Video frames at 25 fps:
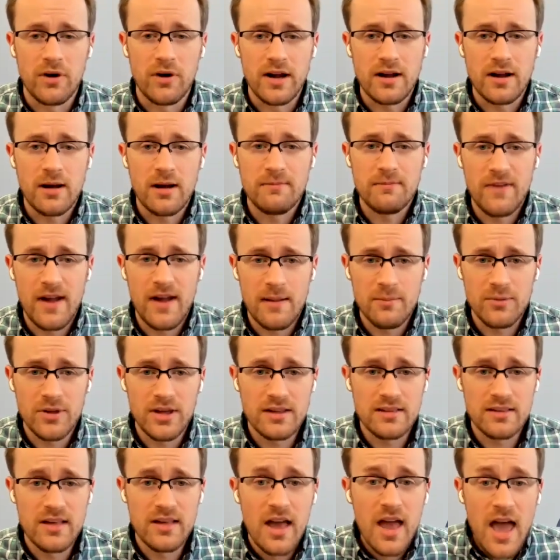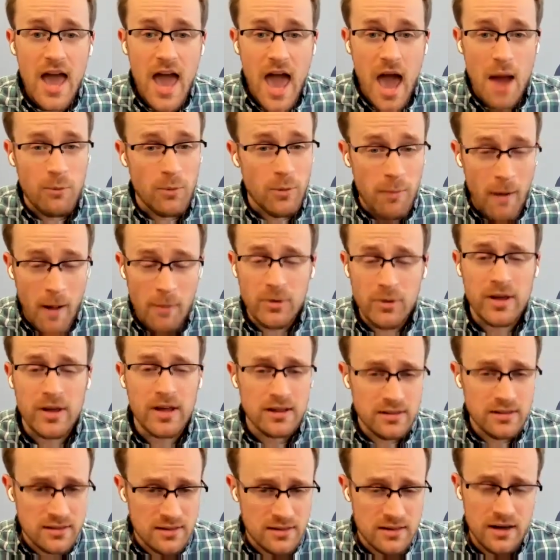upper-income families. And
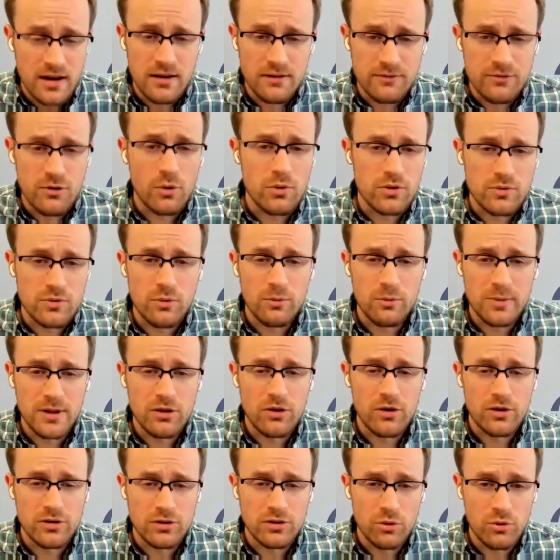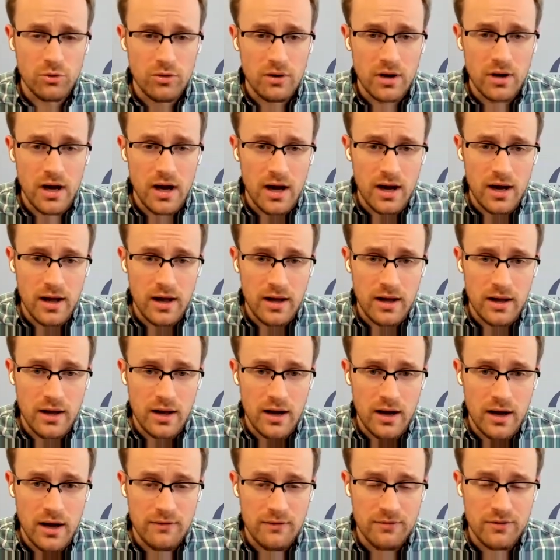Republicans, of course, will be looking to
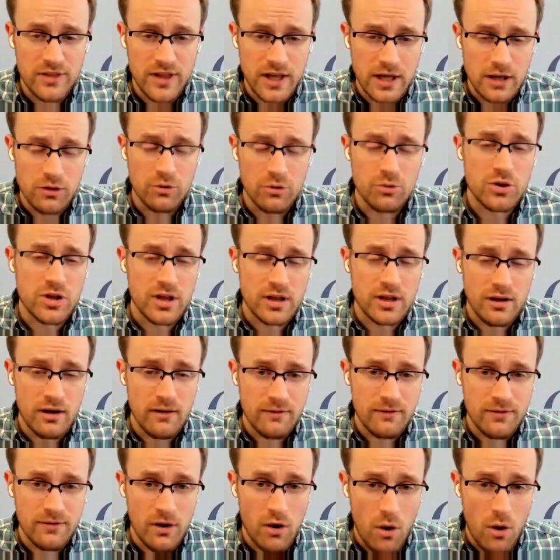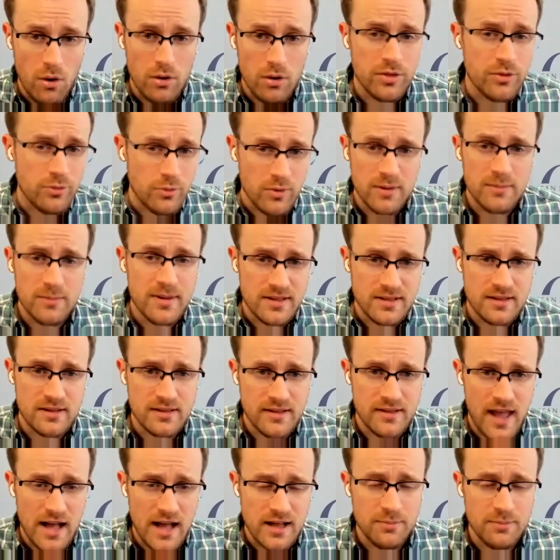for the inclusion of all three
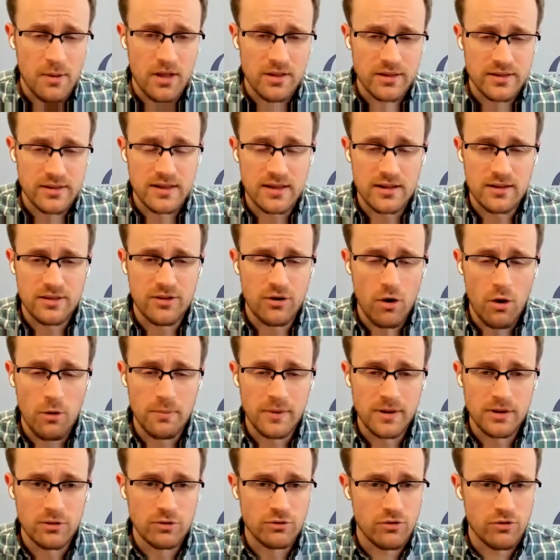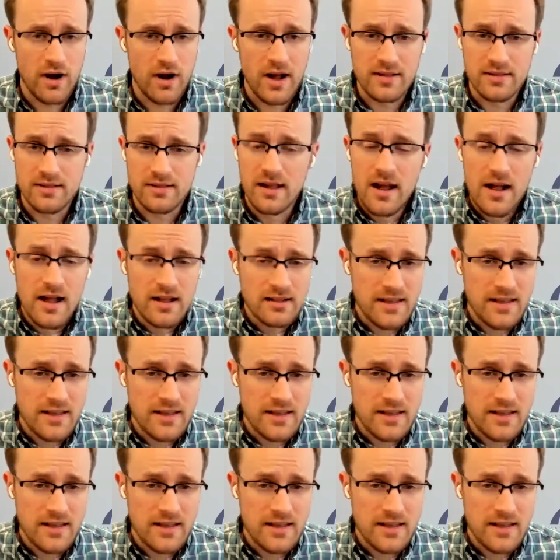business tax policies they're hoping to address: